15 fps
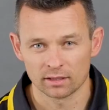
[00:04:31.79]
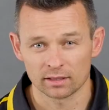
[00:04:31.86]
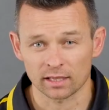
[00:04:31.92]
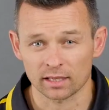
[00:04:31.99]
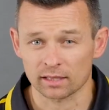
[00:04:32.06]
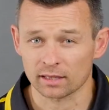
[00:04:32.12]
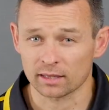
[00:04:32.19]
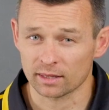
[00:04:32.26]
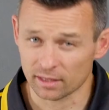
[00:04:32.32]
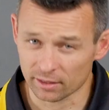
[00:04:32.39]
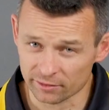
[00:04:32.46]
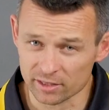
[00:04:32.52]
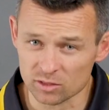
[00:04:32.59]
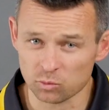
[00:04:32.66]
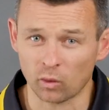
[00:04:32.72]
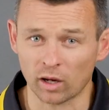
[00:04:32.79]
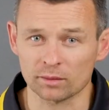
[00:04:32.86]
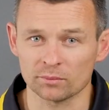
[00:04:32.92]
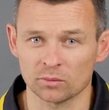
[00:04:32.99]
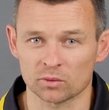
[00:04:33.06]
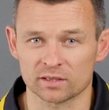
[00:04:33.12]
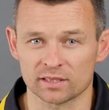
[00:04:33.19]
Now there is one
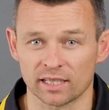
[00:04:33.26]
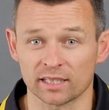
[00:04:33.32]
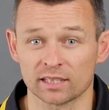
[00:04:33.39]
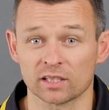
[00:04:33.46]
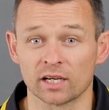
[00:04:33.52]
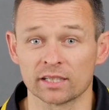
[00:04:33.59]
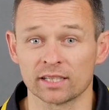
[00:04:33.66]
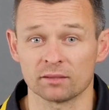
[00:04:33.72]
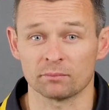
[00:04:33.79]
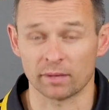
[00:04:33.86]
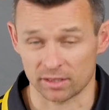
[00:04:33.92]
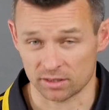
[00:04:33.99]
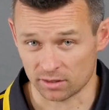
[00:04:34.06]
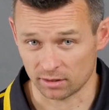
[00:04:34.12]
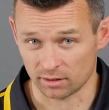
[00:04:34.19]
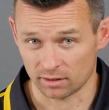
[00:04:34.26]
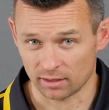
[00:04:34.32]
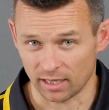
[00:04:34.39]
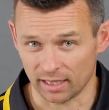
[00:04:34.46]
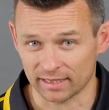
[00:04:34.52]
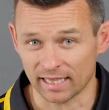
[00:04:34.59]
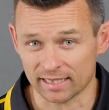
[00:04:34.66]
more setting that I didn't mention,
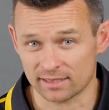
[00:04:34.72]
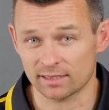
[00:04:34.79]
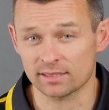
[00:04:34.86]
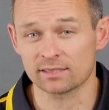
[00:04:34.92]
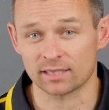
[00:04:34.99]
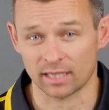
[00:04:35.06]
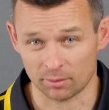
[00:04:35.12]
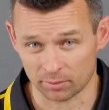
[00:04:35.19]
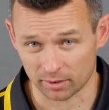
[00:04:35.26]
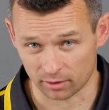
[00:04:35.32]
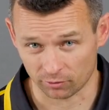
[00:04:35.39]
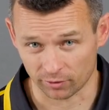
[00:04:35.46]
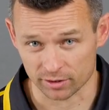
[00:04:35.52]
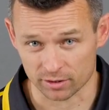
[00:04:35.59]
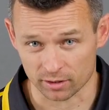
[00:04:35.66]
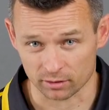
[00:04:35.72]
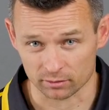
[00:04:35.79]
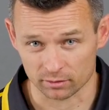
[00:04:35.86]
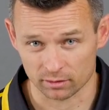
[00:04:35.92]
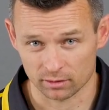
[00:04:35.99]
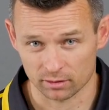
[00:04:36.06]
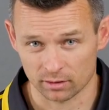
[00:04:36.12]
and that's this sampling threshold.
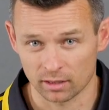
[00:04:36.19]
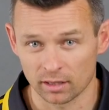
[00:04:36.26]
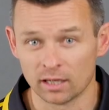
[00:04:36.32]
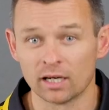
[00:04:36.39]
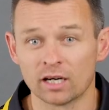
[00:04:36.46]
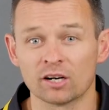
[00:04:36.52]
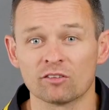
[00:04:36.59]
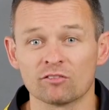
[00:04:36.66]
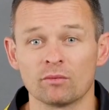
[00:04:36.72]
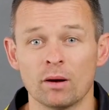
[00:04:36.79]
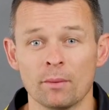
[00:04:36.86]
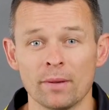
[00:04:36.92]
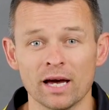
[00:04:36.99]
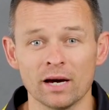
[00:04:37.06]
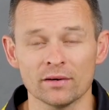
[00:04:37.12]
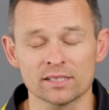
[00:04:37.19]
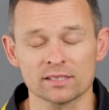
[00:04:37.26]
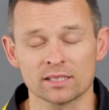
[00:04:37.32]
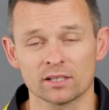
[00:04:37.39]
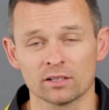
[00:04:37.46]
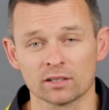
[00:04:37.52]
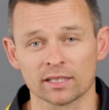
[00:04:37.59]
Remember how I
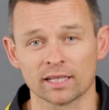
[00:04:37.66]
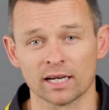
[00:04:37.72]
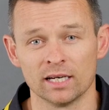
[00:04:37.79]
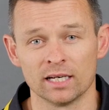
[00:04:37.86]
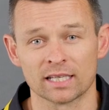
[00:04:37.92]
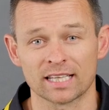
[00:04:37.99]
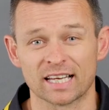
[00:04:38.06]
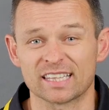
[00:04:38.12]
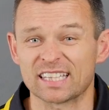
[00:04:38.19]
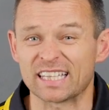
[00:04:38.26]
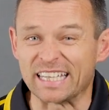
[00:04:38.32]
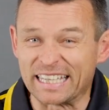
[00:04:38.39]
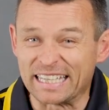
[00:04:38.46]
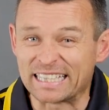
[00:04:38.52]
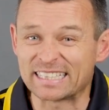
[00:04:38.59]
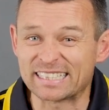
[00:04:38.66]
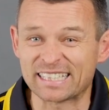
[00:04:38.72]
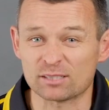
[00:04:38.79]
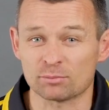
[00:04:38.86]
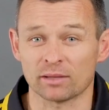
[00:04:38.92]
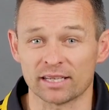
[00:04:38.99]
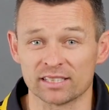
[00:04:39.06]
said earlier that the
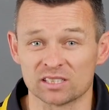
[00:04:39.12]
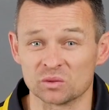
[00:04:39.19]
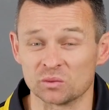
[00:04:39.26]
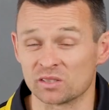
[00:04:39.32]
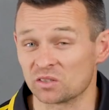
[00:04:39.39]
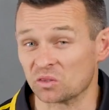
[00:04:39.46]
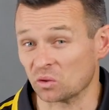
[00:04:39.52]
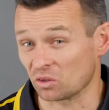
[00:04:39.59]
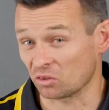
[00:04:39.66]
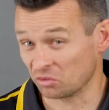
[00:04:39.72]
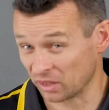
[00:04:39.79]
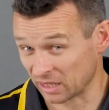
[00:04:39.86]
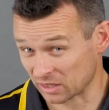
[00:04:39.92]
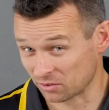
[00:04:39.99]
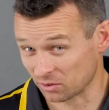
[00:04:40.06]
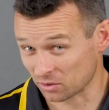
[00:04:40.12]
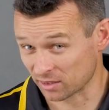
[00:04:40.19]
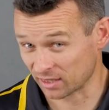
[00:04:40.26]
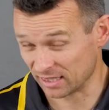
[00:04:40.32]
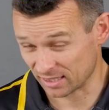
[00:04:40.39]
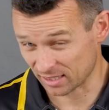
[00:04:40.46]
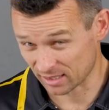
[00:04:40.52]
easiest place to install the flex fuel
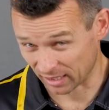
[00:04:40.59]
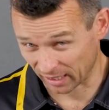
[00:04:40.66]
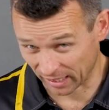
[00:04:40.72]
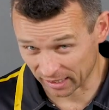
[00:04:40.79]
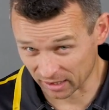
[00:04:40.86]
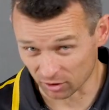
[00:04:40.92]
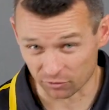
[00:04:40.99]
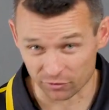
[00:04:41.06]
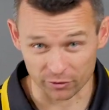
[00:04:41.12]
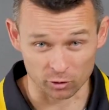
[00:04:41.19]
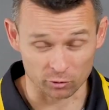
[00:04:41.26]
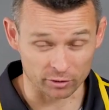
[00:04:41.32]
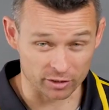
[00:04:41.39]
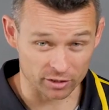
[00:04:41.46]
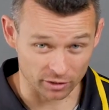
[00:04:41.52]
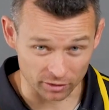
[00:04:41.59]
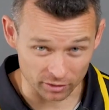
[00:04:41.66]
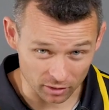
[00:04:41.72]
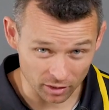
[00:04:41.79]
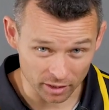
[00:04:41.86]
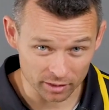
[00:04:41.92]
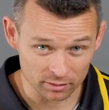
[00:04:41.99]
sensors in the fuel return
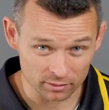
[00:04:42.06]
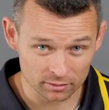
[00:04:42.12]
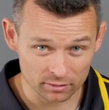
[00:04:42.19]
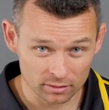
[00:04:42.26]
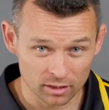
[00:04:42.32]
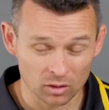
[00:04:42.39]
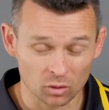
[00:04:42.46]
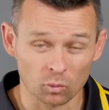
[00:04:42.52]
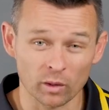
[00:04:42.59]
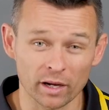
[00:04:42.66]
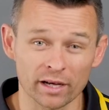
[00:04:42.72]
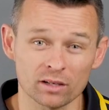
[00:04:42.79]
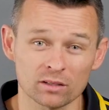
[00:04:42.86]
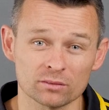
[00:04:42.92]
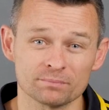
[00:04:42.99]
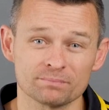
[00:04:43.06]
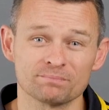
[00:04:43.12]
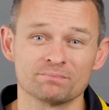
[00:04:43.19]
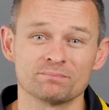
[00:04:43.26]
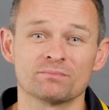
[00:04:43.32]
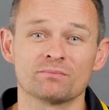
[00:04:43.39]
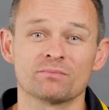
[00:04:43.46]
line? Well,
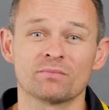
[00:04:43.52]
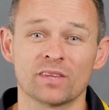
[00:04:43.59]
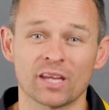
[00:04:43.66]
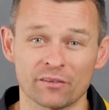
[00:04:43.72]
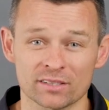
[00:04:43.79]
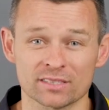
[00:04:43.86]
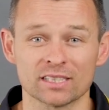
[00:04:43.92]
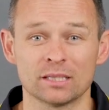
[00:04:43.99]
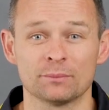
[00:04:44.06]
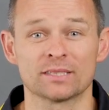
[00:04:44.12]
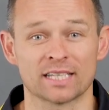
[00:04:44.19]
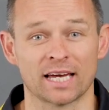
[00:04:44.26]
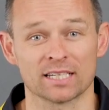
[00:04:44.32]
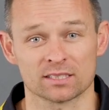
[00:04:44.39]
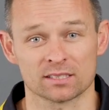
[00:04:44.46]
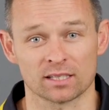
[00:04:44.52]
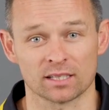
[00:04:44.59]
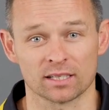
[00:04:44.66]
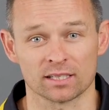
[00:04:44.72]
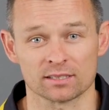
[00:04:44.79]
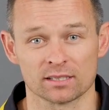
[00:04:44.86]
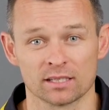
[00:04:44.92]
there is a limitation to
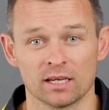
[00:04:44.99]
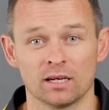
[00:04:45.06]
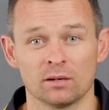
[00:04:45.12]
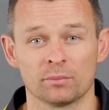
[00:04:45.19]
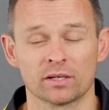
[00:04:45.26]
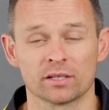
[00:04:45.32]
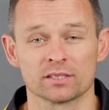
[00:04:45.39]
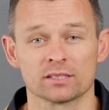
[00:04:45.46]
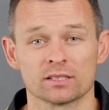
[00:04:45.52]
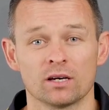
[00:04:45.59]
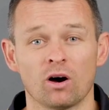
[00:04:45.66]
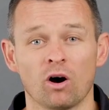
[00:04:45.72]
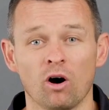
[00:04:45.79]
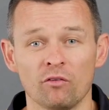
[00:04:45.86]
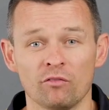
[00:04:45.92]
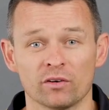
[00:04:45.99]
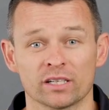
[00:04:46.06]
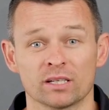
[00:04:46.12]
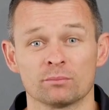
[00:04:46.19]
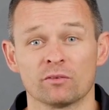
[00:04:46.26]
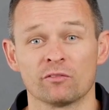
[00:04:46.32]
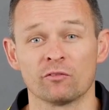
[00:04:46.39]
this because often
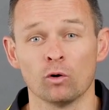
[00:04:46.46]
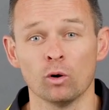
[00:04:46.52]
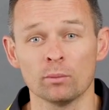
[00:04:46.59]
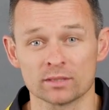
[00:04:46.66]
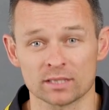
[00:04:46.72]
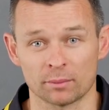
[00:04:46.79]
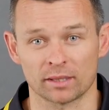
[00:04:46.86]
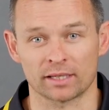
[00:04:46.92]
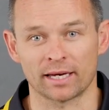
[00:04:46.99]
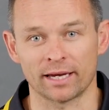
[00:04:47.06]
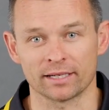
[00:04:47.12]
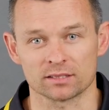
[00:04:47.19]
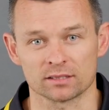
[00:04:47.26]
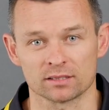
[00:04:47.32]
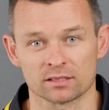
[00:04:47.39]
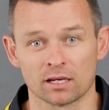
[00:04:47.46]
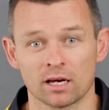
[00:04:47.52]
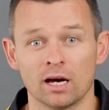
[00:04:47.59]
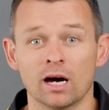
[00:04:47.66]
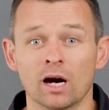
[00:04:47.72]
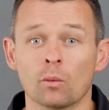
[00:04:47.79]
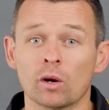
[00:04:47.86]
in performance applications,
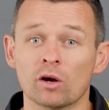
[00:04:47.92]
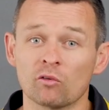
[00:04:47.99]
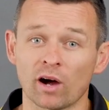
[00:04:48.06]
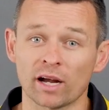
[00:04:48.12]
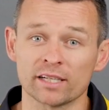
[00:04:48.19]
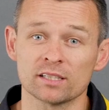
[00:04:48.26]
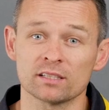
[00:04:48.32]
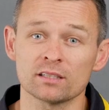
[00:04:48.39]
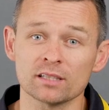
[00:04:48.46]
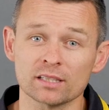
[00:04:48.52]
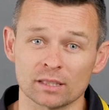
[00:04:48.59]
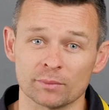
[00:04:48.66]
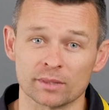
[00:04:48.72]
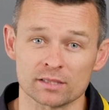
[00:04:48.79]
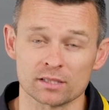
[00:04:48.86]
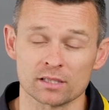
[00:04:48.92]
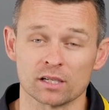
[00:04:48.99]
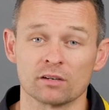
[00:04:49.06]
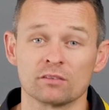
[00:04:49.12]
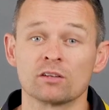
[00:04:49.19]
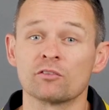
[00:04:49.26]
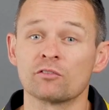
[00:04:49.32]
we run into the limits
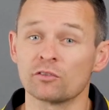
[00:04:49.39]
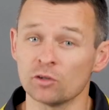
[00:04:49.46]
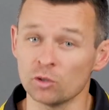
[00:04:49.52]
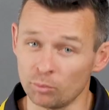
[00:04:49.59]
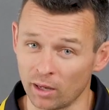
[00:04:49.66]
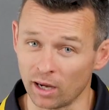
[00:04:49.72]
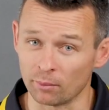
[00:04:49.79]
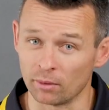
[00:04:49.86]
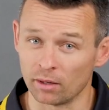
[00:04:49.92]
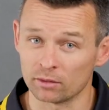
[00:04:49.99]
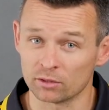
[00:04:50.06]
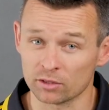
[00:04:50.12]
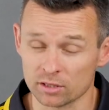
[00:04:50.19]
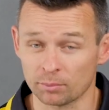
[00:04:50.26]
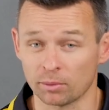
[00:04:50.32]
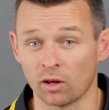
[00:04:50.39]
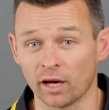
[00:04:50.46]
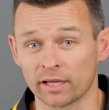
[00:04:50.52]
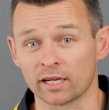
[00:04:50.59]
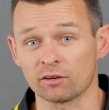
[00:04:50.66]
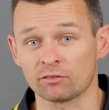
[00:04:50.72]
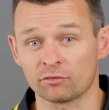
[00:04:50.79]
of the fuel pump to supply
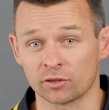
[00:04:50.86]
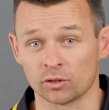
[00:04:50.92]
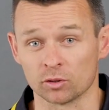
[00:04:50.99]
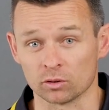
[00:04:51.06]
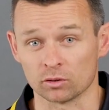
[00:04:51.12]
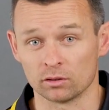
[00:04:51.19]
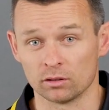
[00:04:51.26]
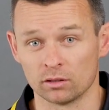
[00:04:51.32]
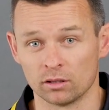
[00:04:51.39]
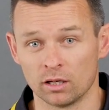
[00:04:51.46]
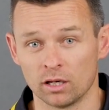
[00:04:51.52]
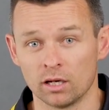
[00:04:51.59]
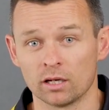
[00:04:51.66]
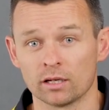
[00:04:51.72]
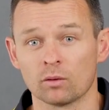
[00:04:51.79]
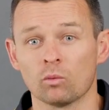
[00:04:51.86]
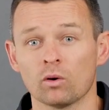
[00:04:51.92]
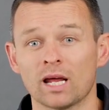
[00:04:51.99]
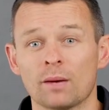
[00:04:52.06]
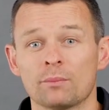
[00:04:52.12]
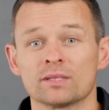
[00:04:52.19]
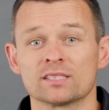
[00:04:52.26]
enough fuel. What
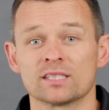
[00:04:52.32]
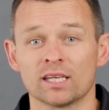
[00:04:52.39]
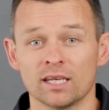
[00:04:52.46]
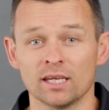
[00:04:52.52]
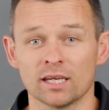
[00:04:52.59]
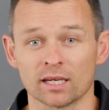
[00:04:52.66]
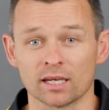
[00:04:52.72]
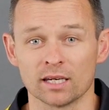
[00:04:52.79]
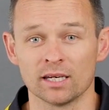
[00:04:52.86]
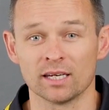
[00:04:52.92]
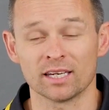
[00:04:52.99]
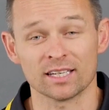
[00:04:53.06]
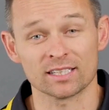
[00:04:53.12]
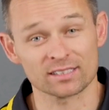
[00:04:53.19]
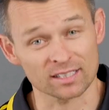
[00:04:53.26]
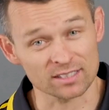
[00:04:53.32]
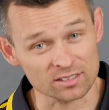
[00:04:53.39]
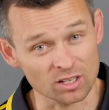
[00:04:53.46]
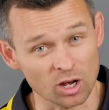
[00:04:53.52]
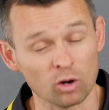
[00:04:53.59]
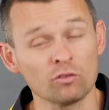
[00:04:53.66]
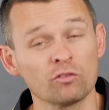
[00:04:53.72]
happens here is there's
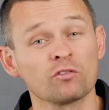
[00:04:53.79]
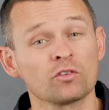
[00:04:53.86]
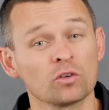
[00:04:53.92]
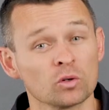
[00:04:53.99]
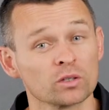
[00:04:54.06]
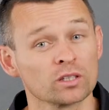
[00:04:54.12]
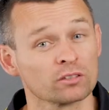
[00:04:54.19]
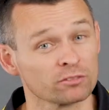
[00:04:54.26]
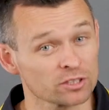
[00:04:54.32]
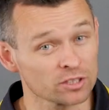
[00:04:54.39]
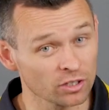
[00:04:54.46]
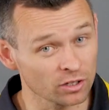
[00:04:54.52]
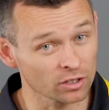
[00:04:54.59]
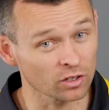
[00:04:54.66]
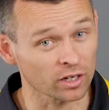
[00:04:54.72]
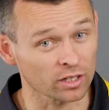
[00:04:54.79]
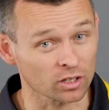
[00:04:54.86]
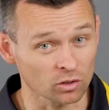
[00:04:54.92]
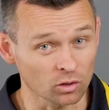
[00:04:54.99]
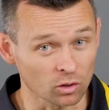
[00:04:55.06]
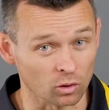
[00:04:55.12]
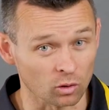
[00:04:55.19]
no fuel in the return line at
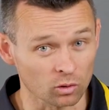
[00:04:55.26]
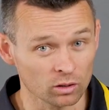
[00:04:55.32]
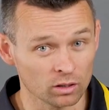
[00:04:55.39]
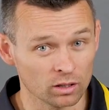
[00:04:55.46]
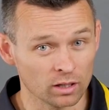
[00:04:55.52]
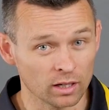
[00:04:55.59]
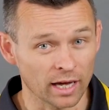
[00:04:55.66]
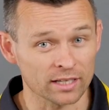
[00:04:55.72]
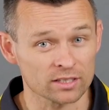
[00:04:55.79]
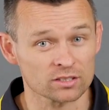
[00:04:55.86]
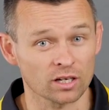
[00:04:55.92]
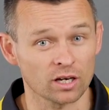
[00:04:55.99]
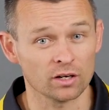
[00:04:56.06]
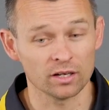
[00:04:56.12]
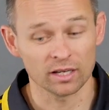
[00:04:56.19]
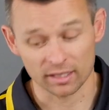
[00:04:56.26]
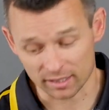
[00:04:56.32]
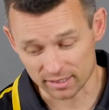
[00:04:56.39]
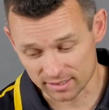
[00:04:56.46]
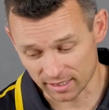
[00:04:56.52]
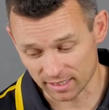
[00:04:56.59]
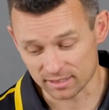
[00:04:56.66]
all, and so the
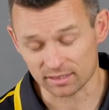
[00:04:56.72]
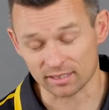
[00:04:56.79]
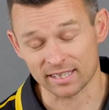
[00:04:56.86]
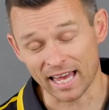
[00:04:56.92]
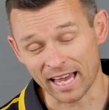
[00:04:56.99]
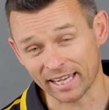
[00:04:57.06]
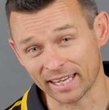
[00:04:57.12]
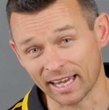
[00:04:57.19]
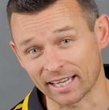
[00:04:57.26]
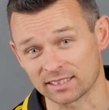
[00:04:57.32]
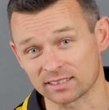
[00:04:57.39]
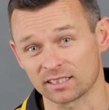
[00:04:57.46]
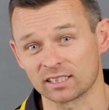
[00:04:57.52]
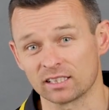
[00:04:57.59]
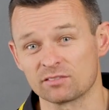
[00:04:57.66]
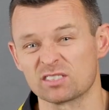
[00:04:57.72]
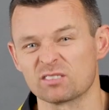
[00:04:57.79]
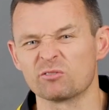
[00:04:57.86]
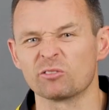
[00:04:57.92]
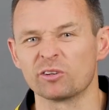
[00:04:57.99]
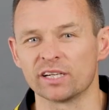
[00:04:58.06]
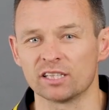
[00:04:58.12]
sensor in that case can give
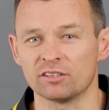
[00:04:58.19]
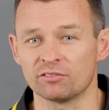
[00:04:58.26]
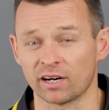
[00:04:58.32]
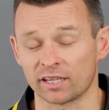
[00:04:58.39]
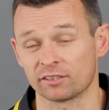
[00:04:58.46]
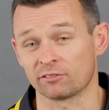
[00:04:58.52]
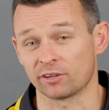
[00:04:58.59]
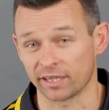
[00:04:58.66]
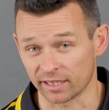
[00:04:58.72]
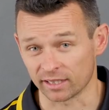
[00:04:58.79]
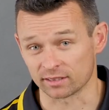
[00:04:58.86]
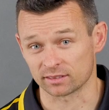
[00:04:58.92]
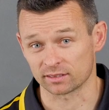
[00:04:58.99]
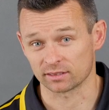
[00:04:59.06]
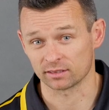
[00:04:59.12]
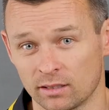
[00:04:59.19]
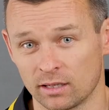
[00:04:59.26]
some really funny readings.